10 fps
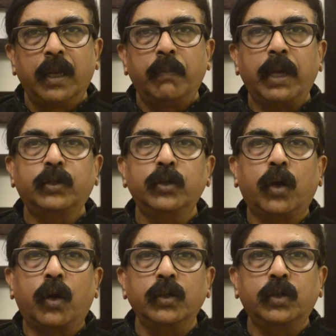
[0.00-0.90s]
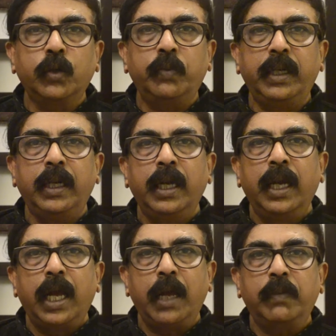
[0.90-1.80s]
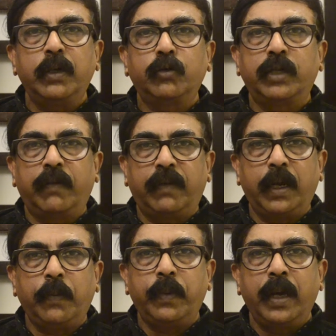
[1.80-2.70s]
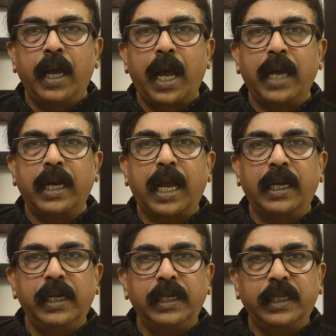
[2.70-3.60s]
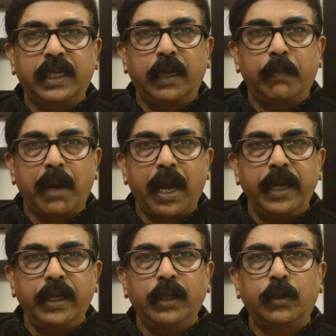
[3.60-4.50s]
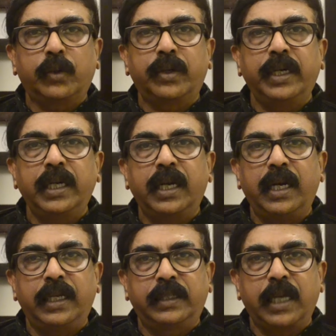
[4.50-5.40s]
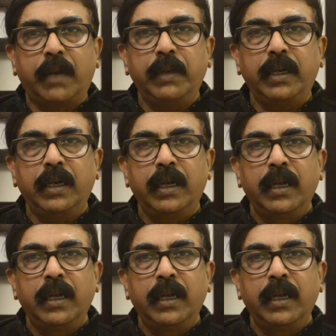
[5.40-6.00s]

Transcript: but should also be able to develop an analytical mind to critically examine